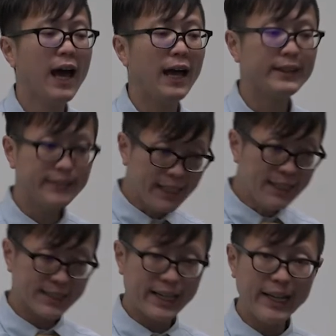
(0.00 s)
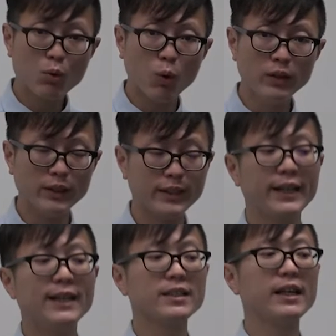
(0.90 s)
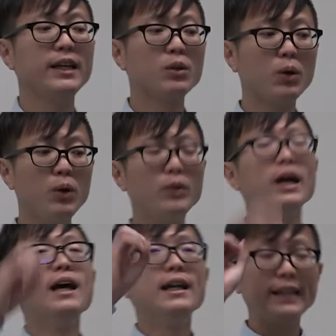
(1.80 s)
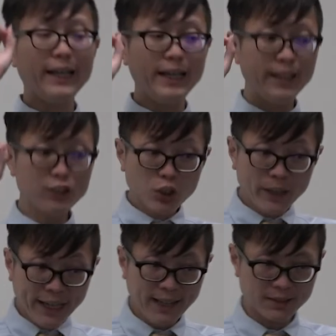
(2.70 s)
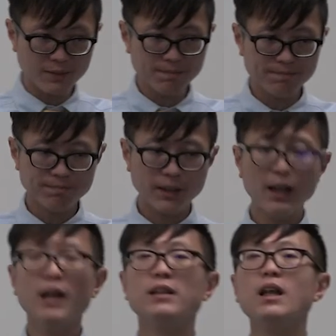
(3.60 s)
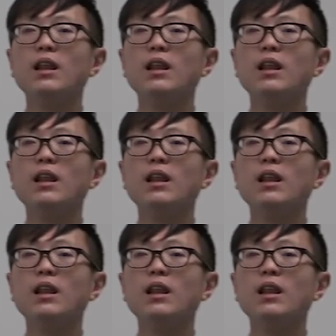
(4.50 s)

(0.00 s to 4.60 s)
and these key quantities include the initial heat, the